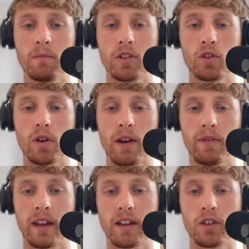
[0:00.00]
much
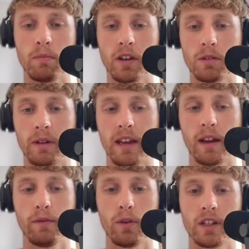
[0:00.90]
traffic as you possibly
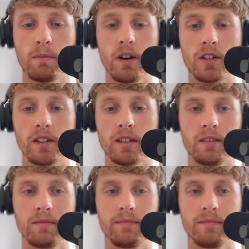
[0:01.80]
can for this budget,